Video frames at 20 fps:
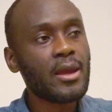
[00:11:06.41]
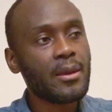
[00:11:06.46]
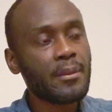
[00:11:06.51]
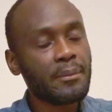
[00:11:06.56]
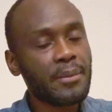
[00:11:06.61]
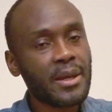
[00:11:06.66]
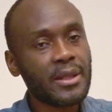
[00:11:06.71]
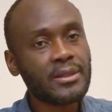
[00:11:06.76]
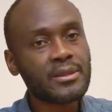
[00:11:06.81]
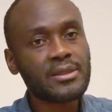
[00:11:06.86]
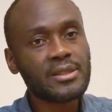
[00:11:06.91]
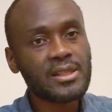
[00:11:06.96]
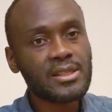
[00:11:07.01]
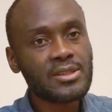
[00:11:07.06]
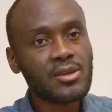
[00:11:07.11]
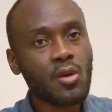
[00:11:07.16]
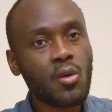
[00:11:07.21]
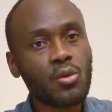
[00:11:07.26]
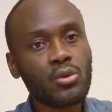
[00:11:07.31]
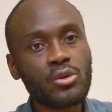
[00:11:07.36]
but these
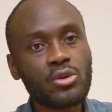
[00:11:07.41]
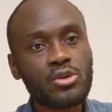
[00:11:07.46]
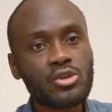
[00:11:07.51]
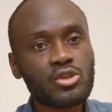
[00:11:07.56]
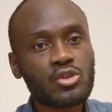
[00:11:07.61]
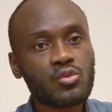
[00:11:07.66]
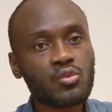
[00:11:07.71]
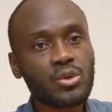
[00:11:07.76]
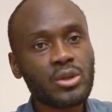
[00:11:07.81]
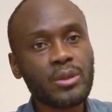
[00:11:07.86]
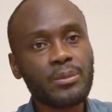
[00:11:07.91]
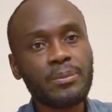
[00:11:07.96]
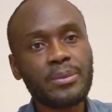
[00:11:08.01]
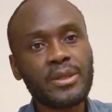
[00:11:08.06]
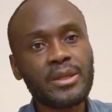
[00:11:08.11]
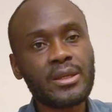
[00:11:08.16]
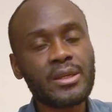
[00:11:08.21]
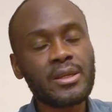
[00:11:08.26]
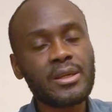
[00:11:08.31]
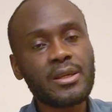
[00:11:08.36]
orders will
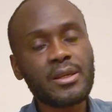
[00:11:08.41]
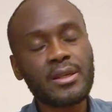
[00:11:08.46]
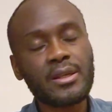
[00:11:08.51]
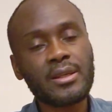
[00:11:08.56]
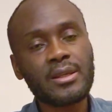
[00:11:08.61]
be